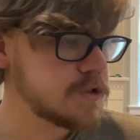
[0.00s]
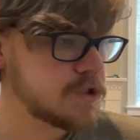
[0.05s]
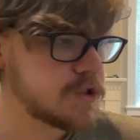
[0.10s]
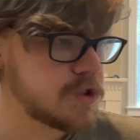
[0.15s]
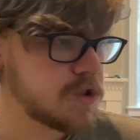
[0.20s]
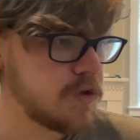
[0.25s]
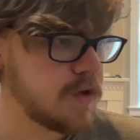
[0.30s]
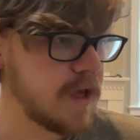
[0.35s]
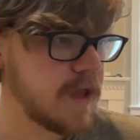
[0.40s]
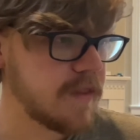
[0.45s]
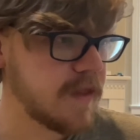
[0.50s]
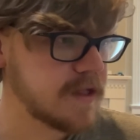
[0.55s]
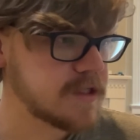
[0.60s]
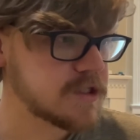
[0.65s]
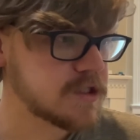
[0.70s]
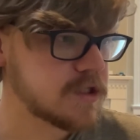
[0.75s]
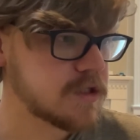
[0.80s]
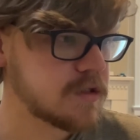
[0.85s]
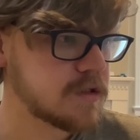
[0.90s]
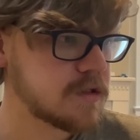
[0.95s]
So yeah,
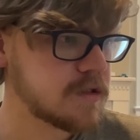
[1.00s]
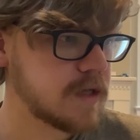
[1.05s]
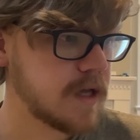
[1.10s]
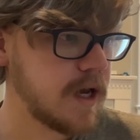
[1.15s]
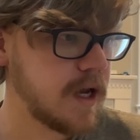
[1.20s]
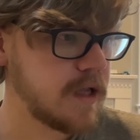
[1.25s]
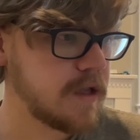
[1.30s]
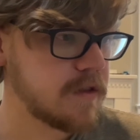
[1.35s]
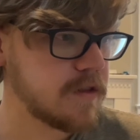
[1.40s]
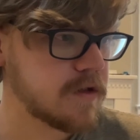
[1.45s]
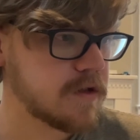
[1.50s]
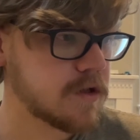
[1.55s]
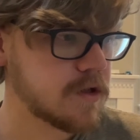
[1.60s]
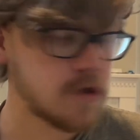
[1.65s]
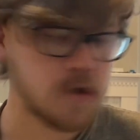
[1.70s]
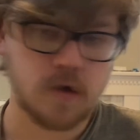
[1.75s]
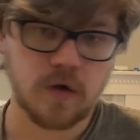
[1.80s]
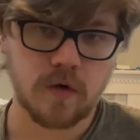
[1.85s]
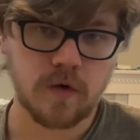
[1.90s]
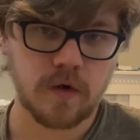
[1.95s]
that's kind of the
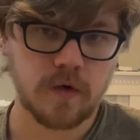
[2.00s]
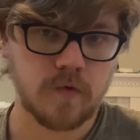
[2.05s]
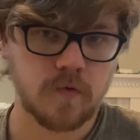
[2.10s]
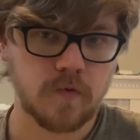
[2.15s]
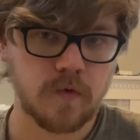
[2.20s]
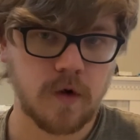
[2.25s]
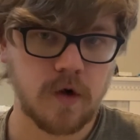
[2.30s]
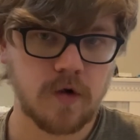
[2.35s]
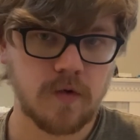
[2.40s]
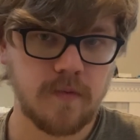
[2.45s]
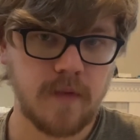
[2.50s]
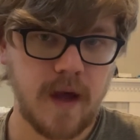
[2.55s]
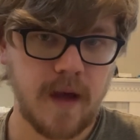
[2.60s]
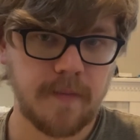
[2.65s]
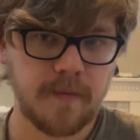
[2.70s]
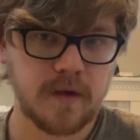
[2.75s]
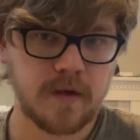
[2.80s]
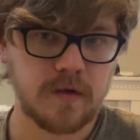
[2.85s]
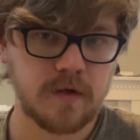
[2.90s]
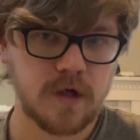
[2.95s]
current
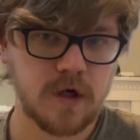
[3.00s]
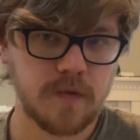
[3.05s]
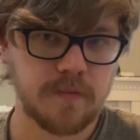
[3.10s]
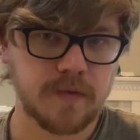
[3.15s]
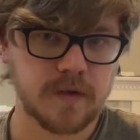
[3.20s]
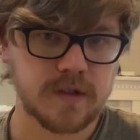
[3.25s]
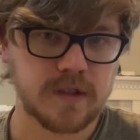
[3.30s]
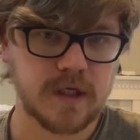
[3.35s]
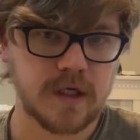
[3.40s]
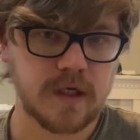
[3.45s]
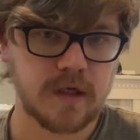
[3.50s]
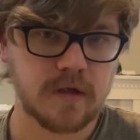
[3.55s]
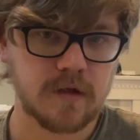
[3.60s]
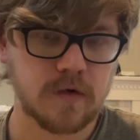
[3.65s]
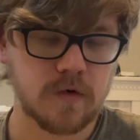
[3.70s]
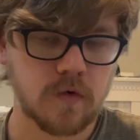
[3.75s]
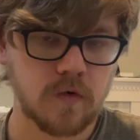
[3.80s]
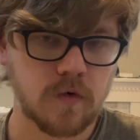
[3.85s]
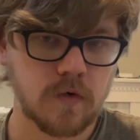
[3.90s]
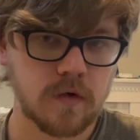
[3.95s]
roadmap in no
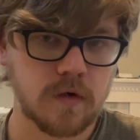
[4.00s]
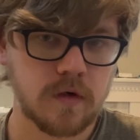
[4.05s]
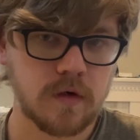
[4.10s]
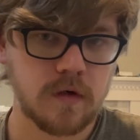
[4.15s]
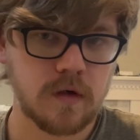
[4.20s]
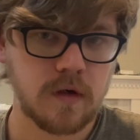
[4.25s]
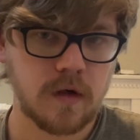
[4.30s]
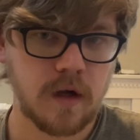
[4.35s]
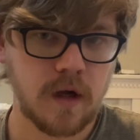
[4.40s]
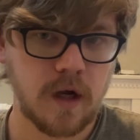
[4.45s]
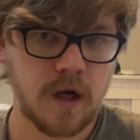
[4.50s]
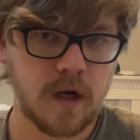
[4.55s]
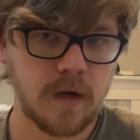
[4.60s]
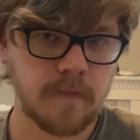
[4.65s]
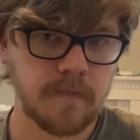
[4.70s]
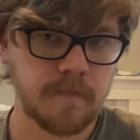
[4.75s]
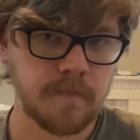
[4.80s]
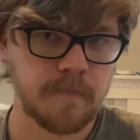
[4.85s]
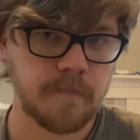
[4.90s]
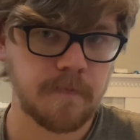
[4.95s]
particular order.
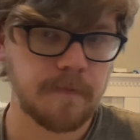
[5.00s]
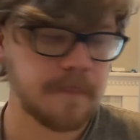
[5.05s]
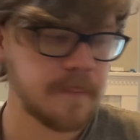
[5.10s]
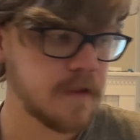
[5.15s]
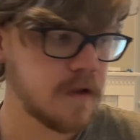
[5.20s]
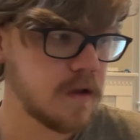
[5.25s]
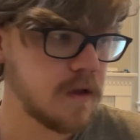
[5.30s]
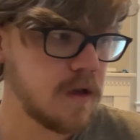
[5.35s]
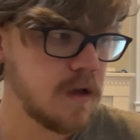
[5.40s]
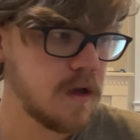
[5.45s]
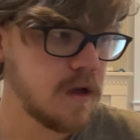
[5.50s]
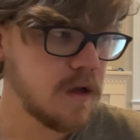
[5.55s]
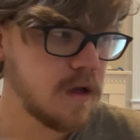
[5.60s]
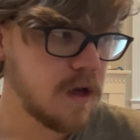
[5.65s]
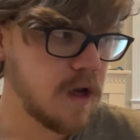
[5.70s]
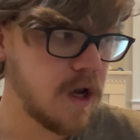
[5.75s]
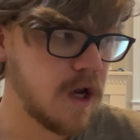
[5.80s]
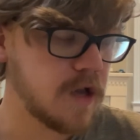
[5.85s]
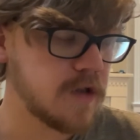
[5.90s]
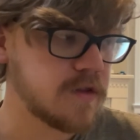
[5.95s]

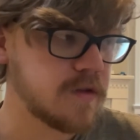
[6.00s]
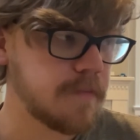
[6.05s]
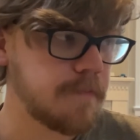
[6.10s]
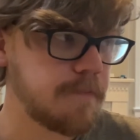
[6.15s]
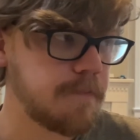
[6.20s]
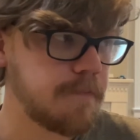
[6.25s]
The